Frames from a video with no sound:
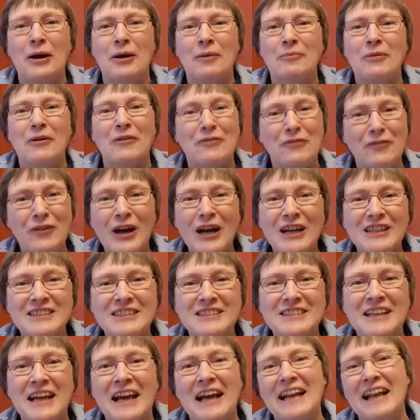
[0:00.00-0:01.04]
But
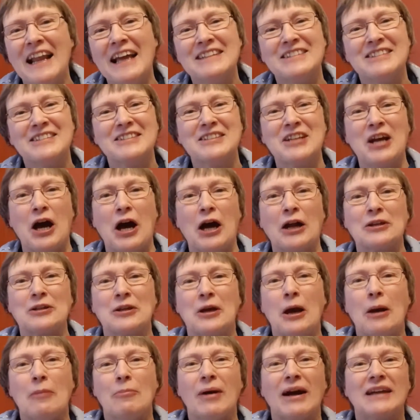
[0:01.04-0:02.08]
first, let's start
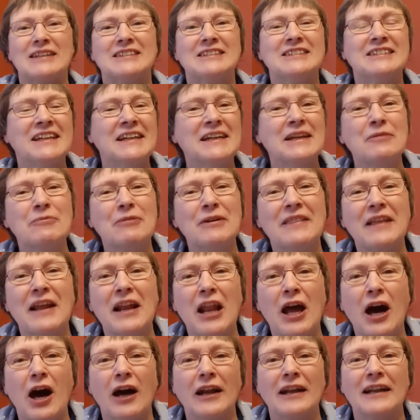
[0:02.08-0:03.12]
by singing with
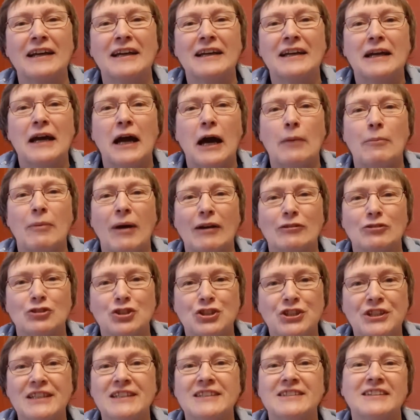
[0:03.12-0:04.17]
Alana about
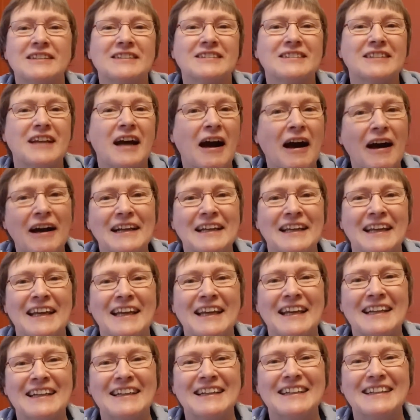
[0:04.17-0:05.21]
Jesus, our
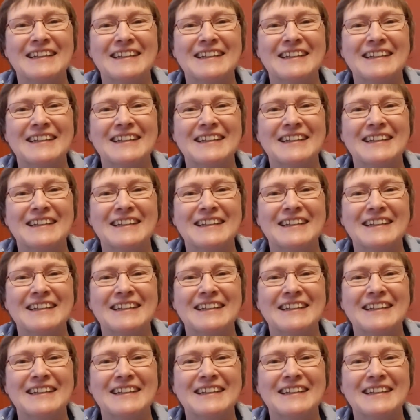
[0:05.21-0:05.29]
King.